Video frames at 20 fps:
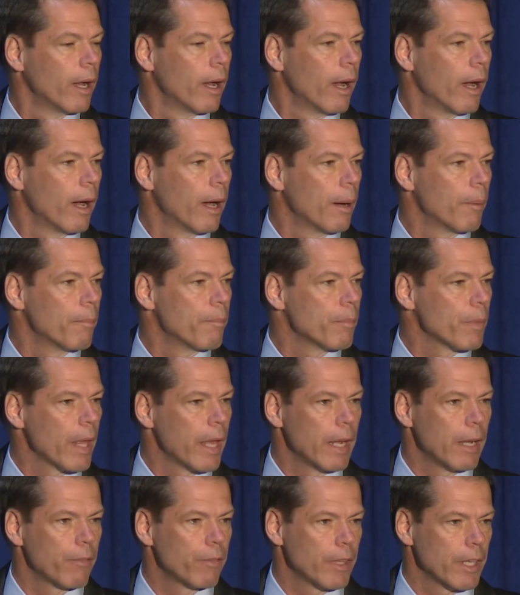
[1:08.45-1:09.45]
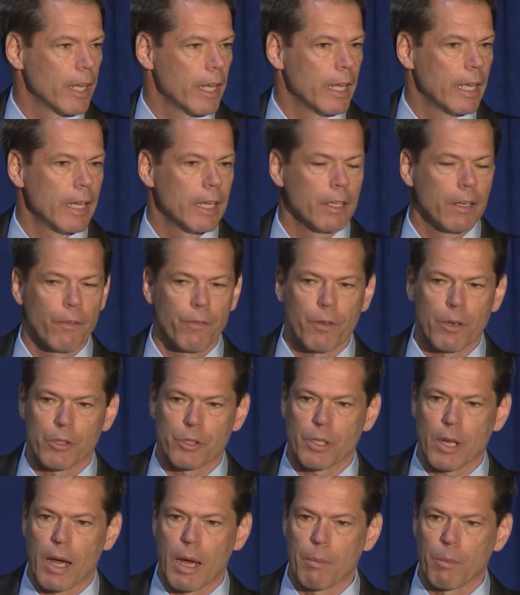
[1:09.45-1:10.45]
Um, and at the end, if there's
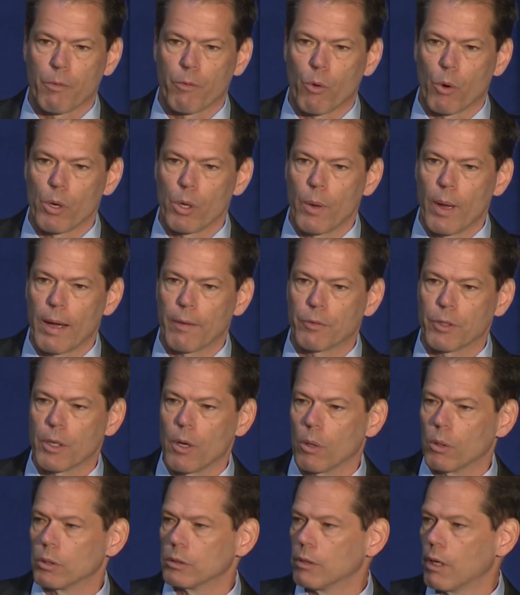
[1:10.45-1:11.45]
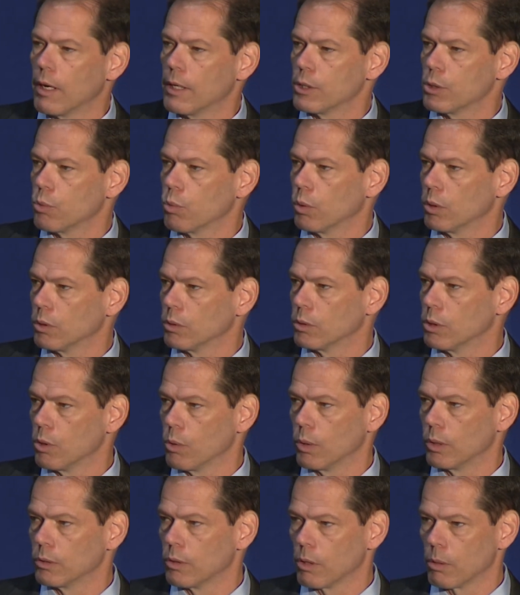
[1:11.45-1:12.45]
time before you have to go to lunch, we'll
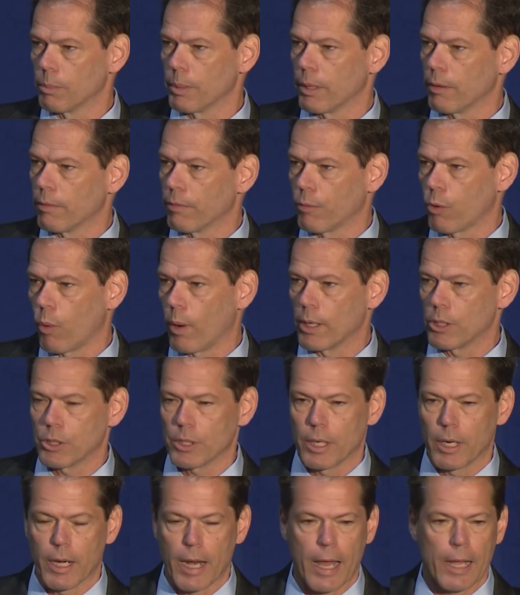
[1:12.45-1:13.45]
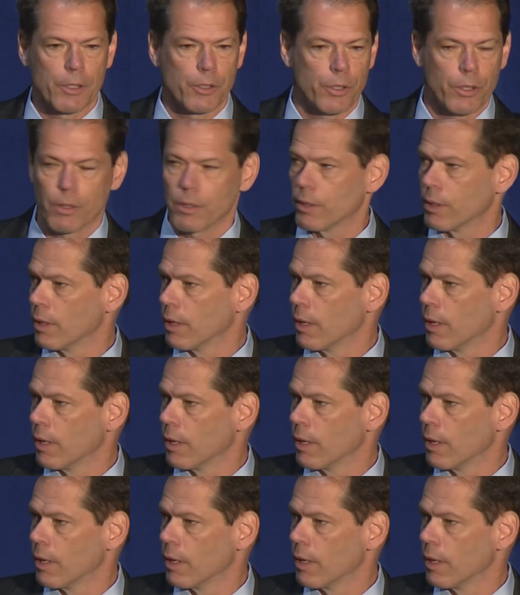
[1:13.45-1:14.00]
do a little bit of question and answer.